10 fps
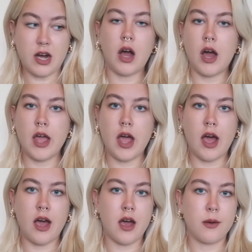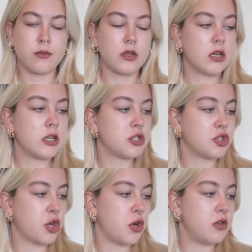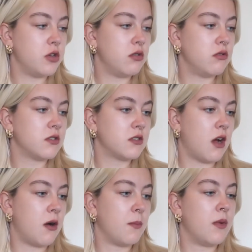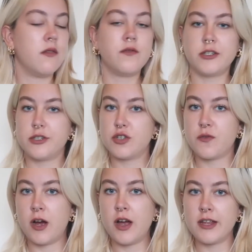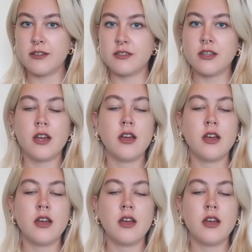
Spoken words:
I am gonna show you some vintage finds